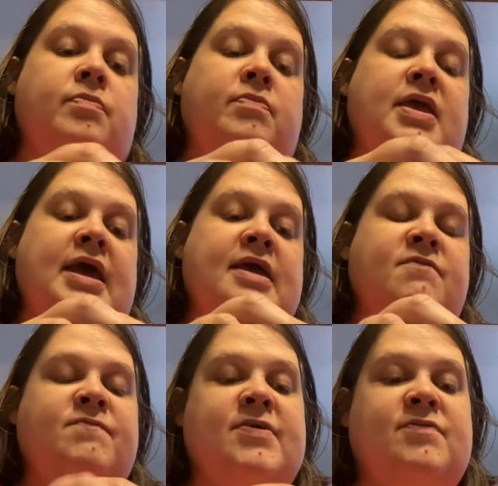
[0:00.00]
Be
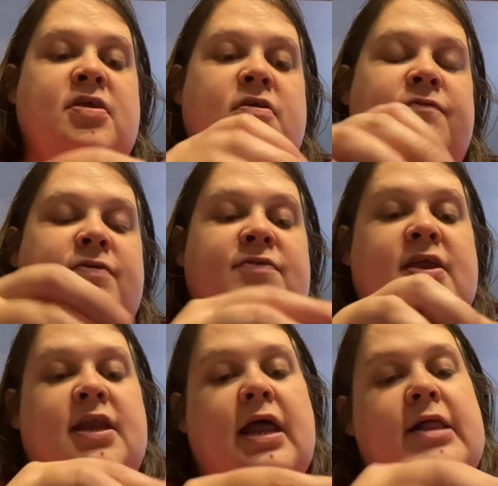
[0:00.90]
$8.50 or
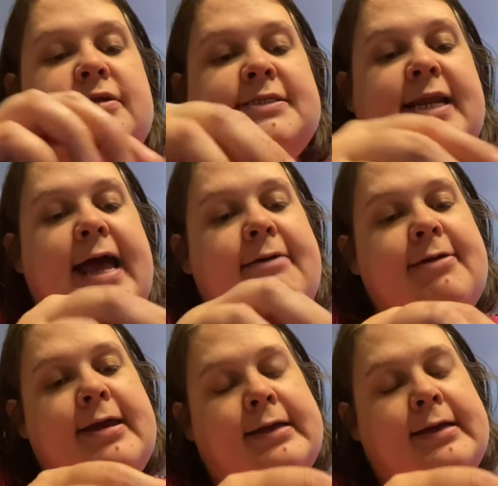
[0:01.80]
$15 an hour.